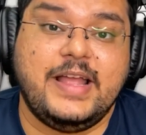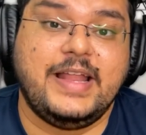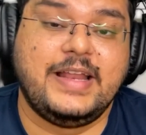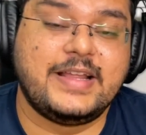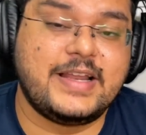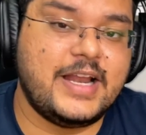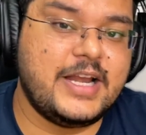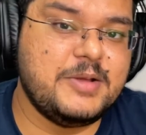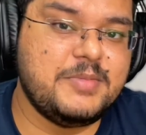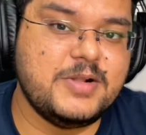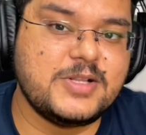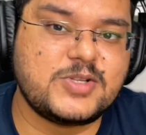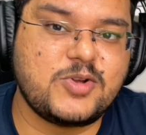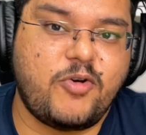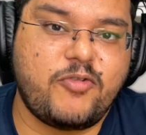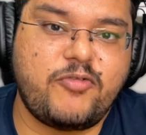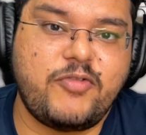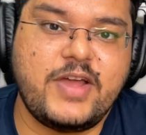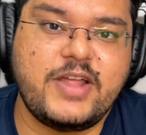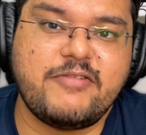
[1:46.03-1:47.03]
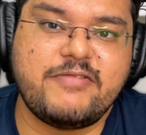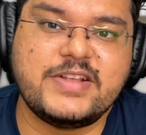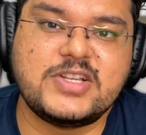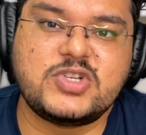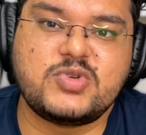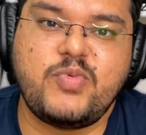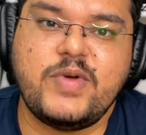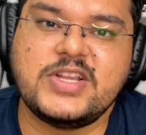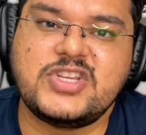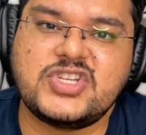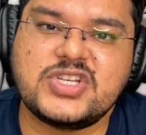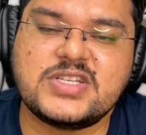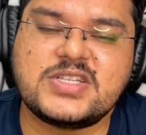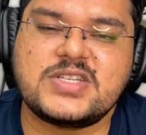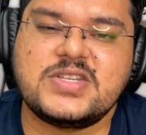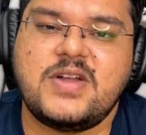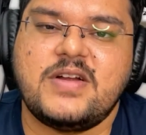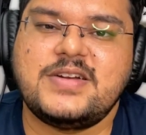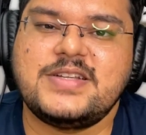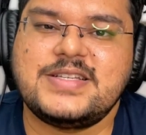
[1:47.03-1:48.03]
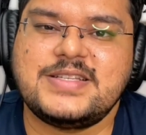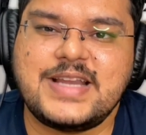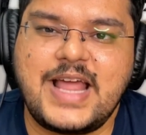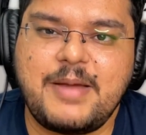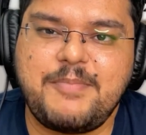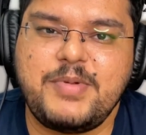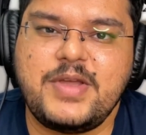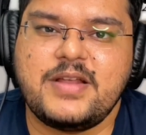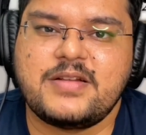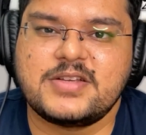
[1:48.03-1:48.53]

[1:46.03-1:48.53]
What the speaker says: incredible software which were just not snappy